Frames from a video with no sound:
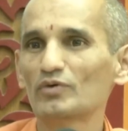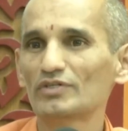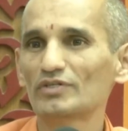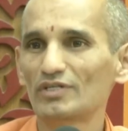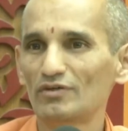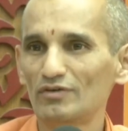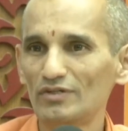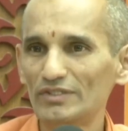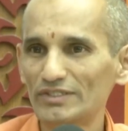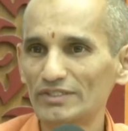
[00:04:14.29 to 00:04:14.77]

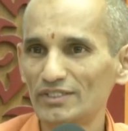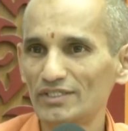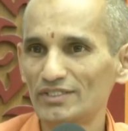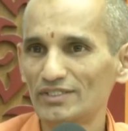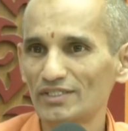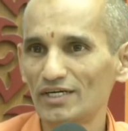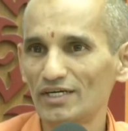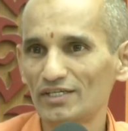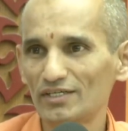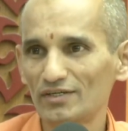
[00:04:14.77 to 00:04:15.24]
They will seek
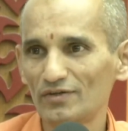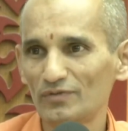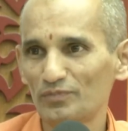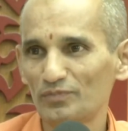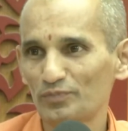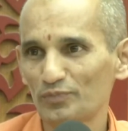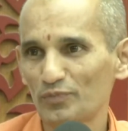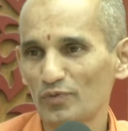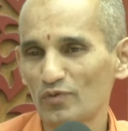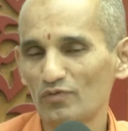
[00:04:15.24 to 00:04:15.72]
shelter.
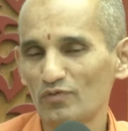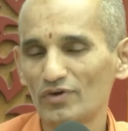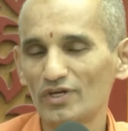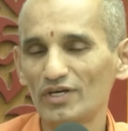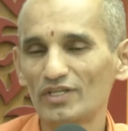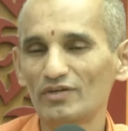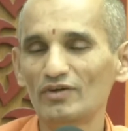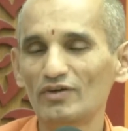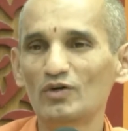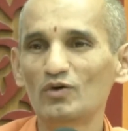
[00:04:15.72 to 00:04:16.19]

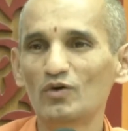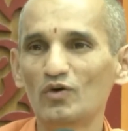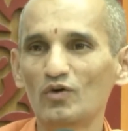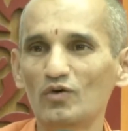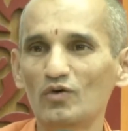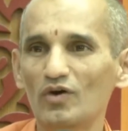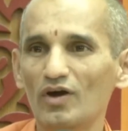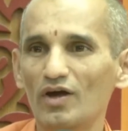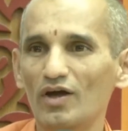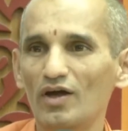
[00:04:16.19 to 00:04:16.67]
Where they will
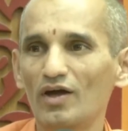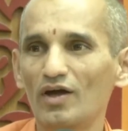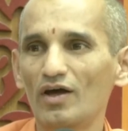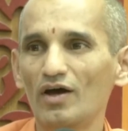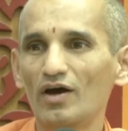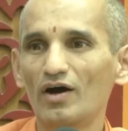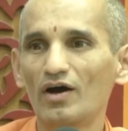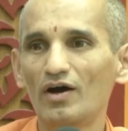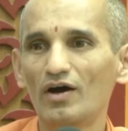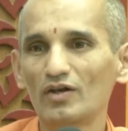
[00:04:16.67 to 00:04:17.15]
go?
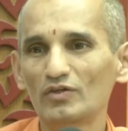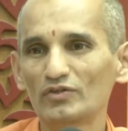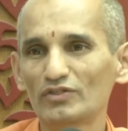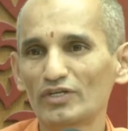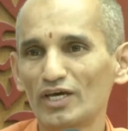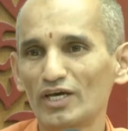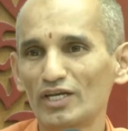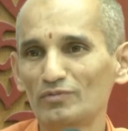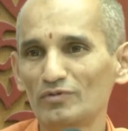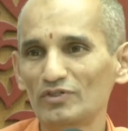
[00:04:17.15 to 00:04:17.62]
All
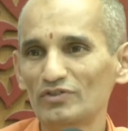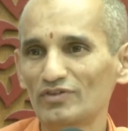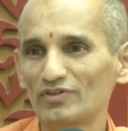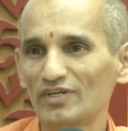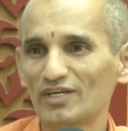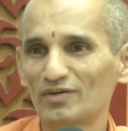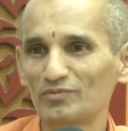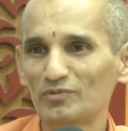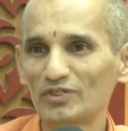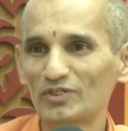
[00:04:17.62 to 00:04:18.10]
those animals
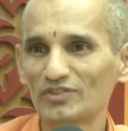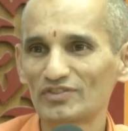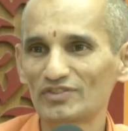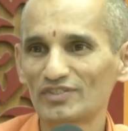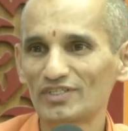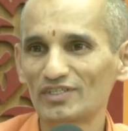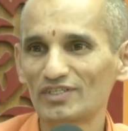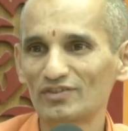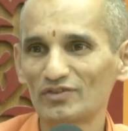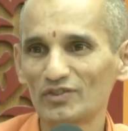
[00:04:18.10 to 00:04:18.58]
will come into the
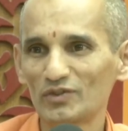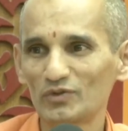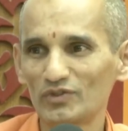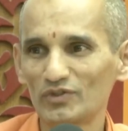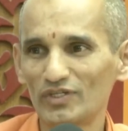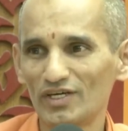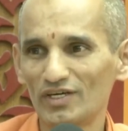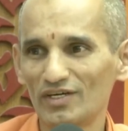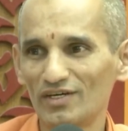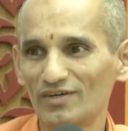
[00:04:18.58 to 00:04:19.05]
city of
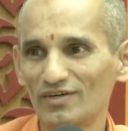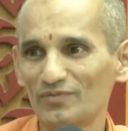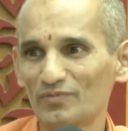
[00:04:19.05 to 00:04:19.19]
Ayodhya.